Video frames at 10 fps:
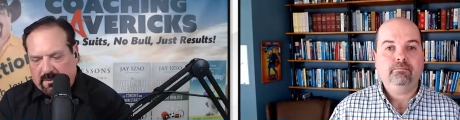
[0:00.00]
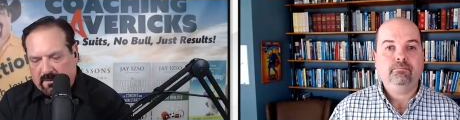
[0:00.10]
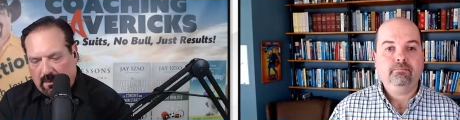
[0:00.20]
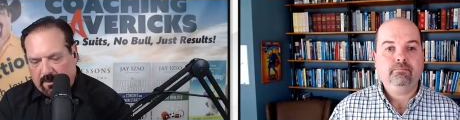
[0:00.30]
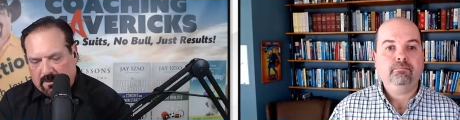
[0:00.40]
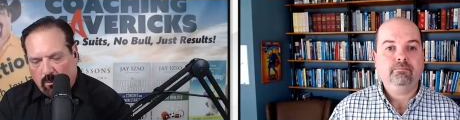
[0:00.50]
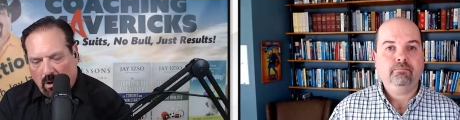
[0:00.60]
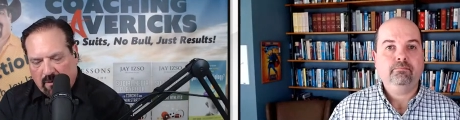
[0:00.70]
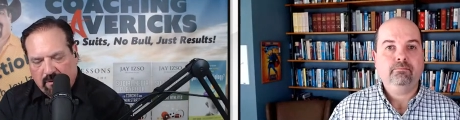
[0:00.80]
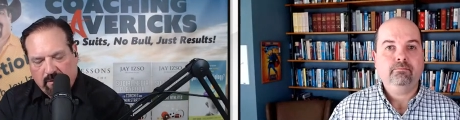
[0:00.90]
Speaker 1: us help us
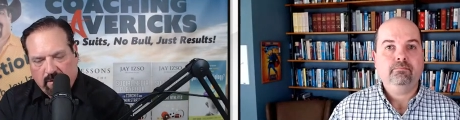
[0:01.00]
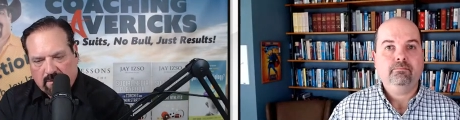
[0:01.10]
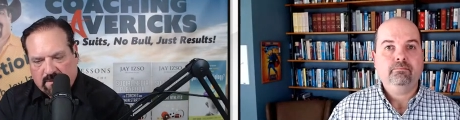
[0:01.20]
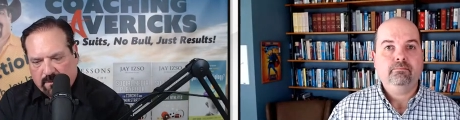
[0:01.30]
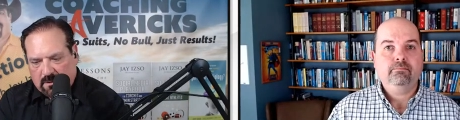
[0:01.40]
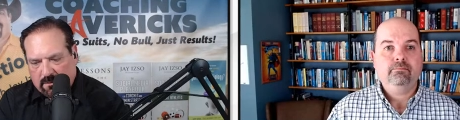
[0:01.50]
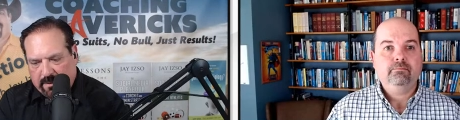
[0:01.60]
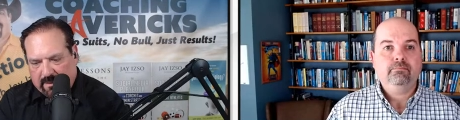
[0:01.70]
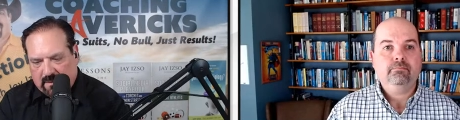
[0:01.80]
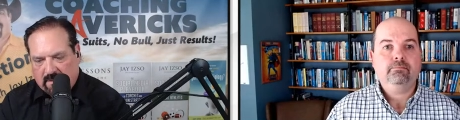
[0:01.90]
walk through those first two
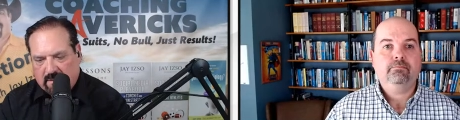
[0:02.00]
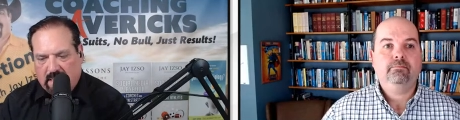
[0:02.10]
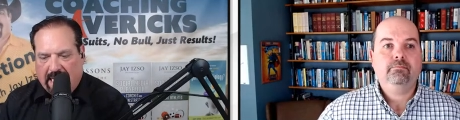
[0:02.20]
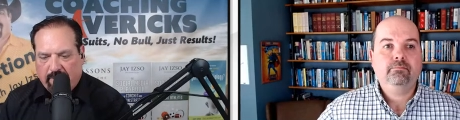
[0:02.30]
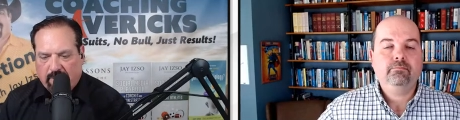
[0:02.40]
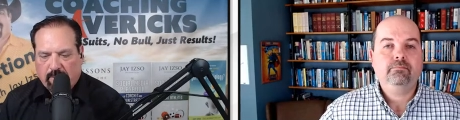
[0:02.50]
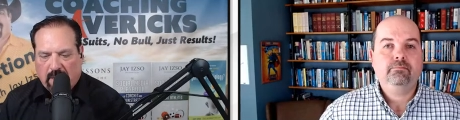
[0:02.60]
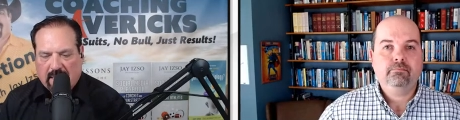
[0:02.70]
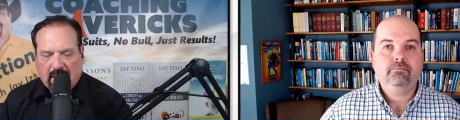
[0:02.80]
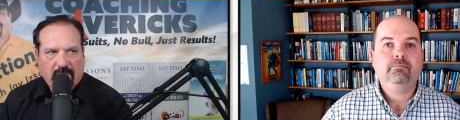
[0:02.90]
pieces that we're a
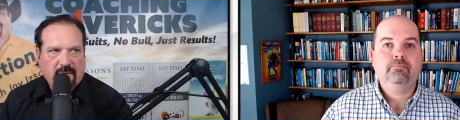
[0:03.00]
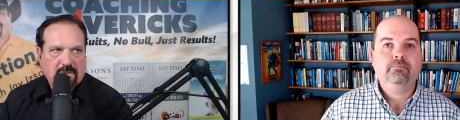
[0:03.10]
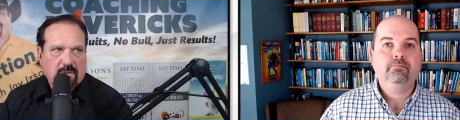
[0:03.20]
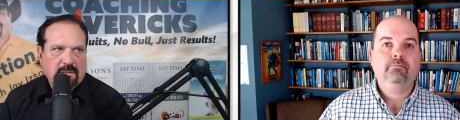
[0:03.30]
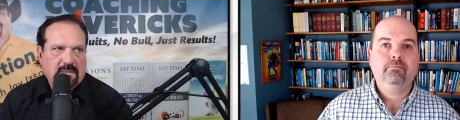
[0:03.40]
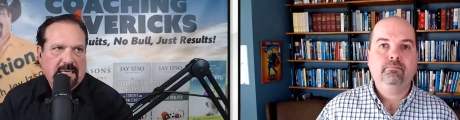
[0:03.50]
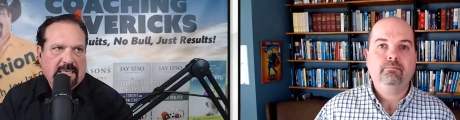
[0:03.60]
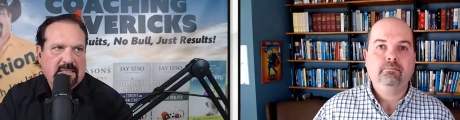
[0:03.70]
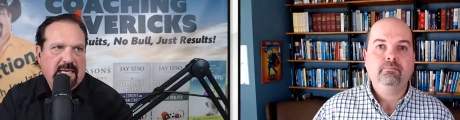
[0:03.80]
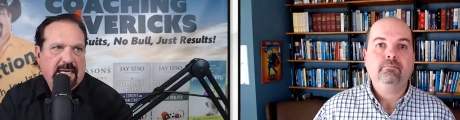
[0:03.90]
product of our choices
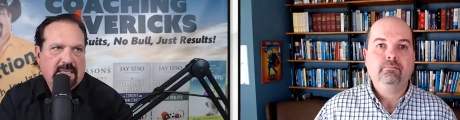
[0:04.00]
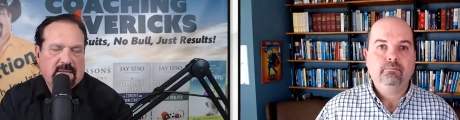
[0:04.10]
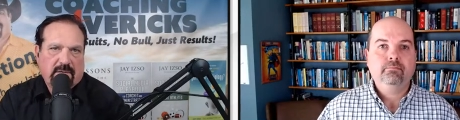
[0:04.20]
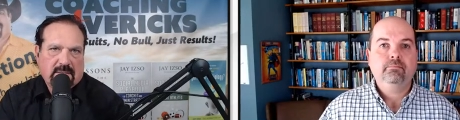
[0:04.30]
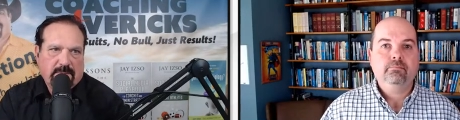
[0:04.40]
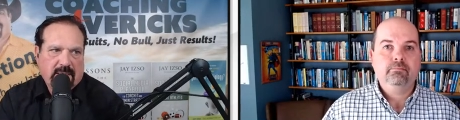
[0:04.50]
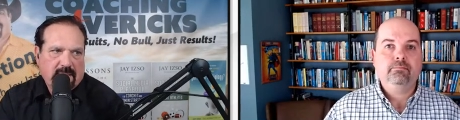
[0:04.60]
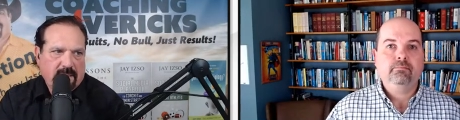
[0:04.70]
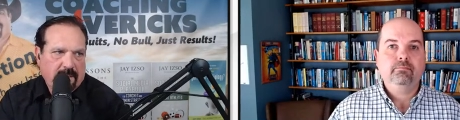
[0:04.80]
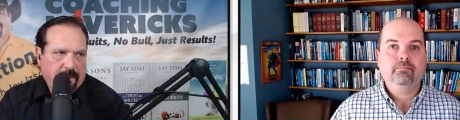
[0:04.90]
yet today is a fresh beginning
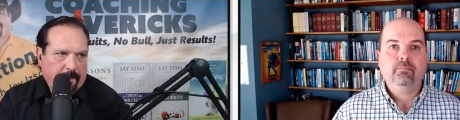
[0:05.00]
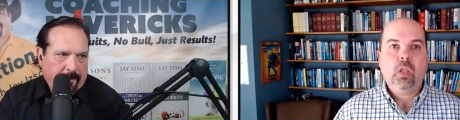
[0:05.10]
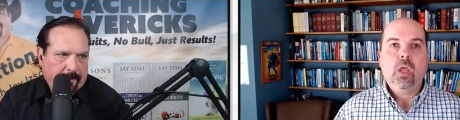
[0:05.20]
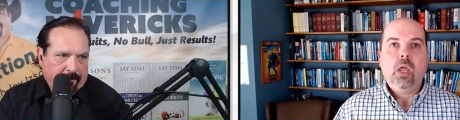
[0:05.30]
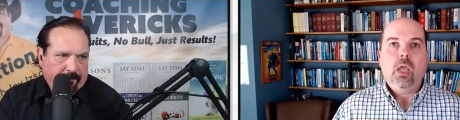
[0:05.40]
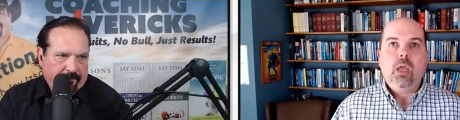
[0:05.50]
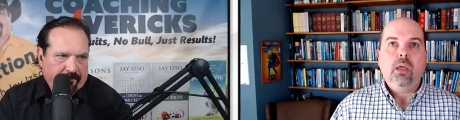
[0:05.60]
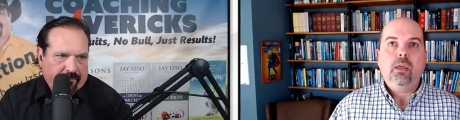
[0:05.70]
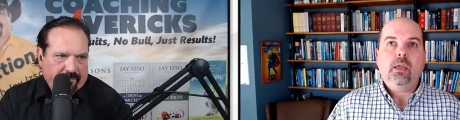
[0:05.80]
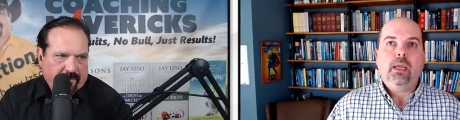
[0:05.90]

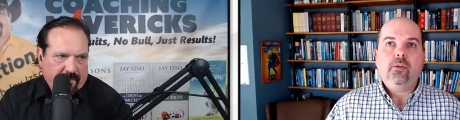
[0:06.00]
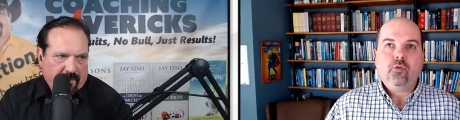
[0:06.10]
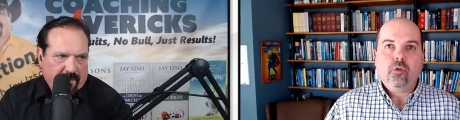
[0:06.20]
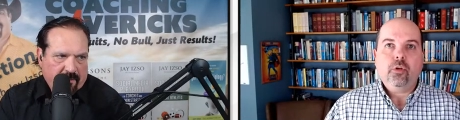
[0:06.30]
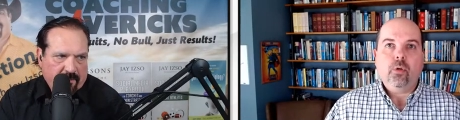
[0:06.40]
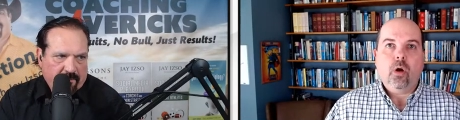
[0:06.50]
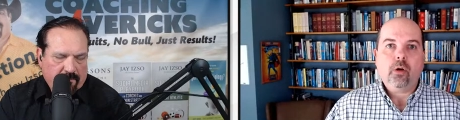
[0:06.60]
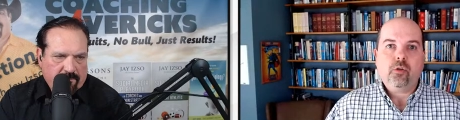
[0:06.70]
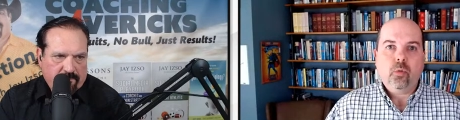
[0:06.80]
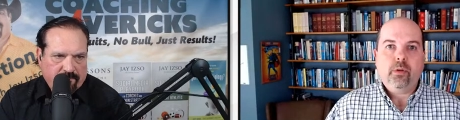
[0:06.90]
Speaker 2: it's true our
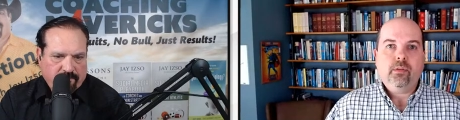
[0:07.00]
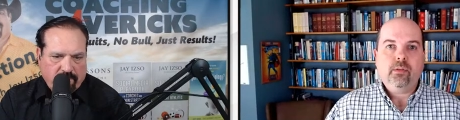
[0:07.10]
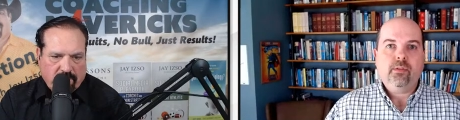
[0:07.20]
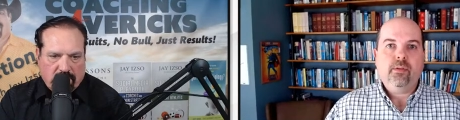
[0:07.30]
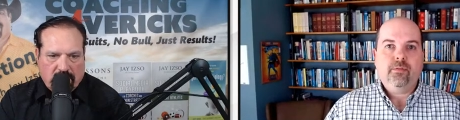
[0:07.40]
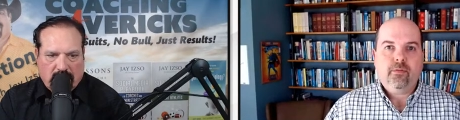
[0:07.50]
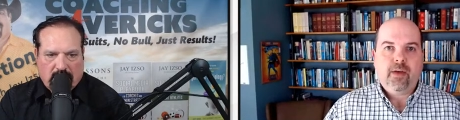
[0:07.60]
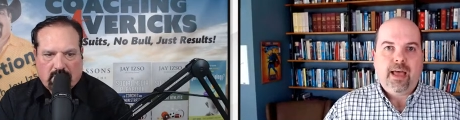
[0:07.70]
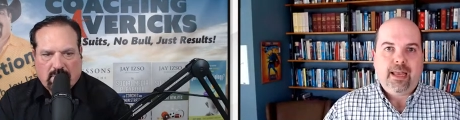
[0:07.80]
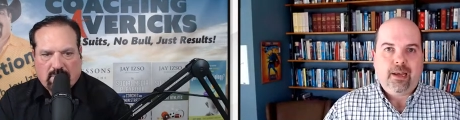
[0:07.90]
choices
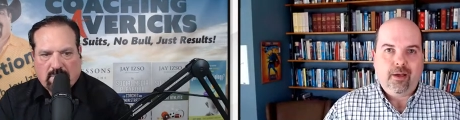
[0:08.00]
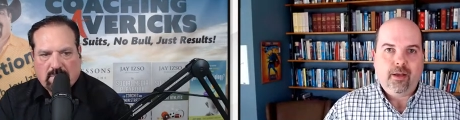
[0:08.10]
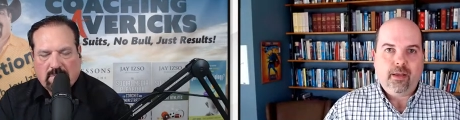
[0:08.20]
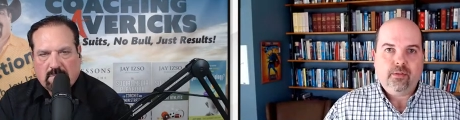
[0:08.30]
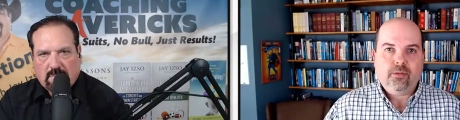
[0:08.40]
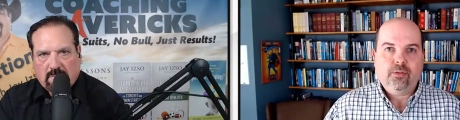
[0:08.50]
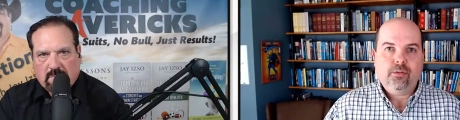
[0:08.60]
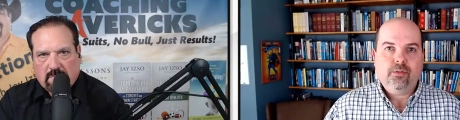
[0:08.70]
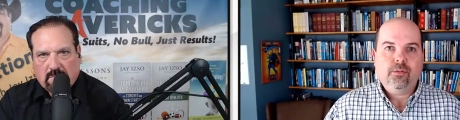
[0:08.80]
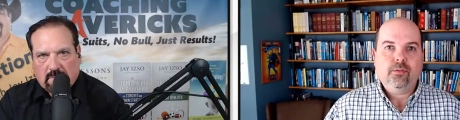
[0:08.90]
define us
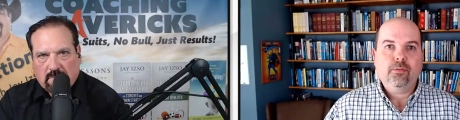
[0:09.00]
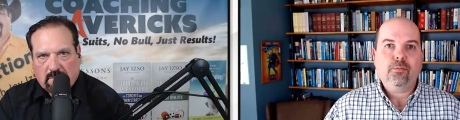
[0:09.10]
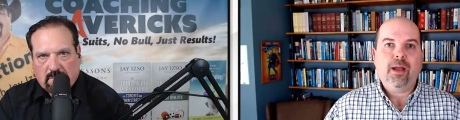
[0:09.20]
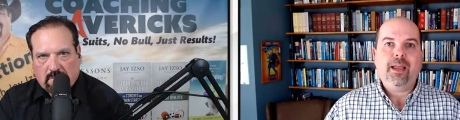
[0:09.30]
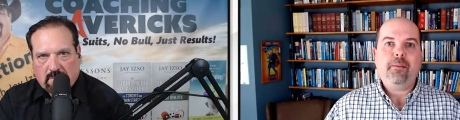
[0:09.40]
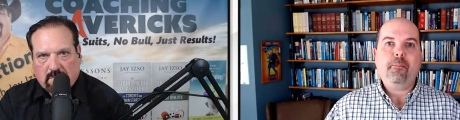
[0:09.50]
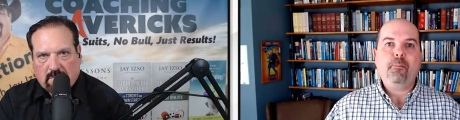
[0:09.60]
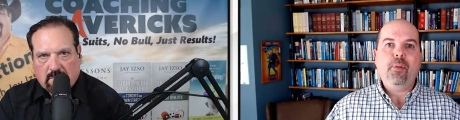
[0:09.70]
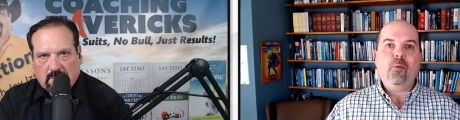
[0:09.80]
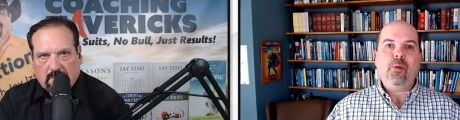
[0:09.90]
right?
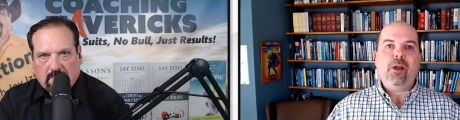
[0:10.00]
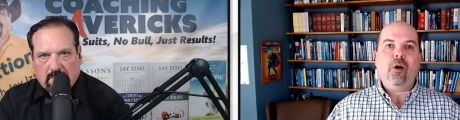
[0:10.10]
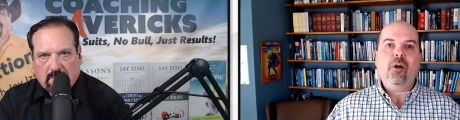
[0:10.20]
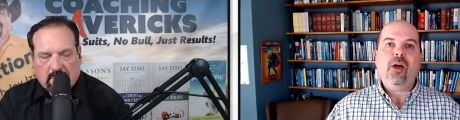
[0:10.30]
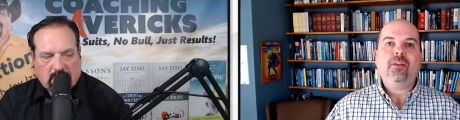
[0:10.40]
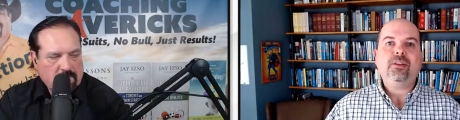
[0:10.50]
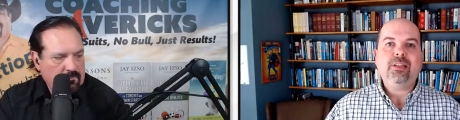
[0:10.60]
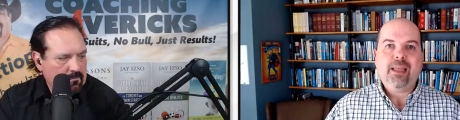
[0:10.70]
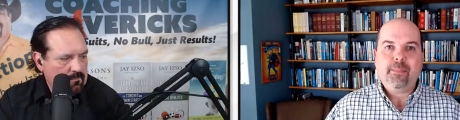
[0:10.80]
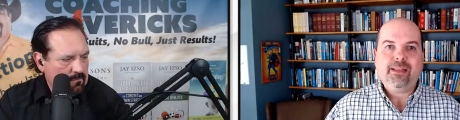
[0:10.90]
But we are not
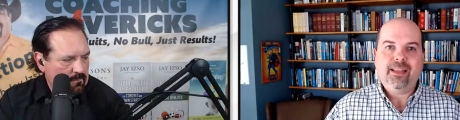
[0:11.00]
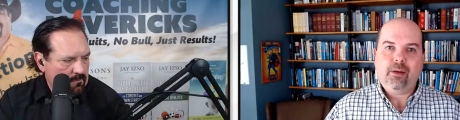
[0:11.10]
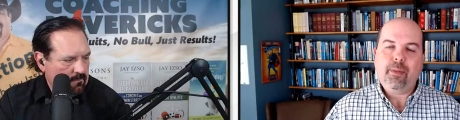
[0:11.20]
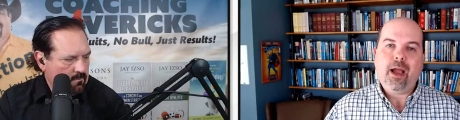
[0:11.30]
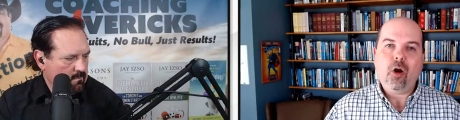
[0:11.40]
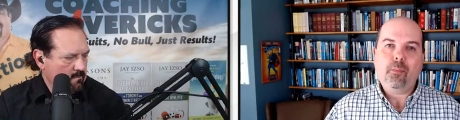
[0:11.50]
limited by our